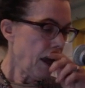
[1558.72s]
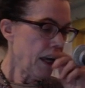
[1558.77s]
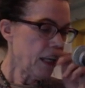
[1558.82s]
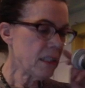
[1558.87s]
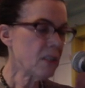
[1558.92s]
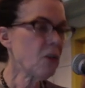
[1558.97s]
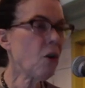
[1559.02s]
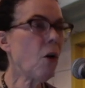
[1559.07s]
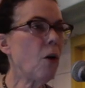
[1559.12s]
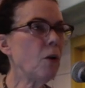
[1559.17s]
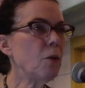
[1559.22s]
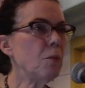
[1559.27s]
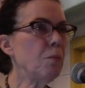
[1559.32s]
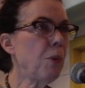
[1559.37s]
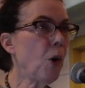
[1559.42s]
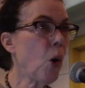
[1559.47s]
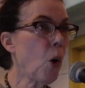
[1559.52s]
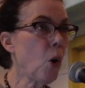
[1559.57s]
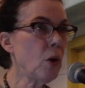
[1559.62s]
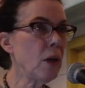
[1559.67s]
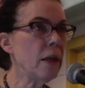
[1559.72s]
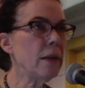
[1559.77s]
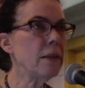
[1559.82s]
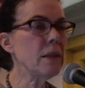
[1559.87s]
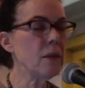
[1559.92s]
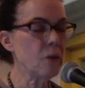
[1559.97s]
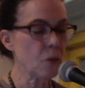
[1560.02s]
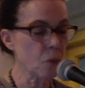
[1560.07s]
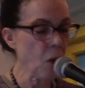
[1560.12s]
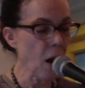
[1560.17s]
It's called
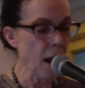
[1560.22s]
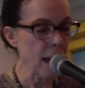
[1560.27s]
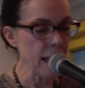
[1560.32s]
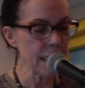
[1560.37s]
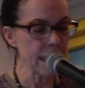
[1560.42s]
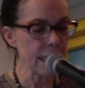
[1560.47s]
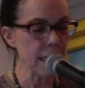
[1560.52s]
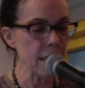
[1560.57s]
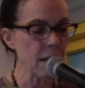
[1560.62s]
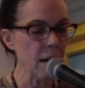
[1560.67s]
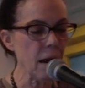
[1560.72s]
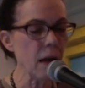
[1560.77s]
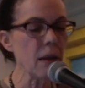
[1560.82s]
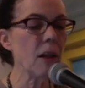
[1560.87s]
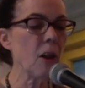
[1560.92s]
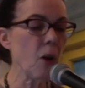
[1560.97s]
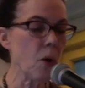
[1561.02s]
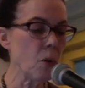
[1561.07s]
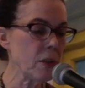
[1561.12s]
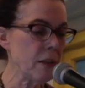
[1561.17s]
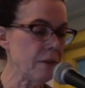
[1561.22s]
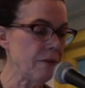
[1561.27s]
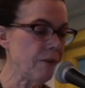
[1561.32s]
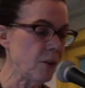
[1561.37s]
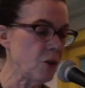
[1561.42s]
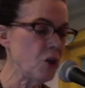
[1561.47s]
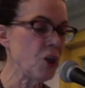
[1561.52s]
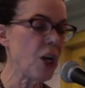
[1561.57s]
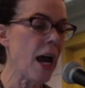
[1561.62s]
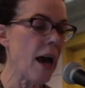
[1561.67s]
Polis Rising, a glossa
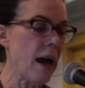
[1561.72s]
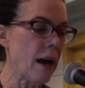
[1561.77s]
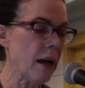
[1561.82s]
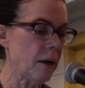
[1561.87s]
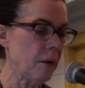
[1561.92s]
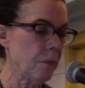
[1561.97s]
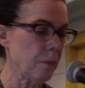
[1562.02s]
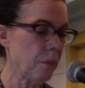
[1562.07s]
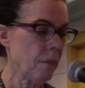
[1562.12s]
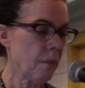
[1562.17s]
for Jack.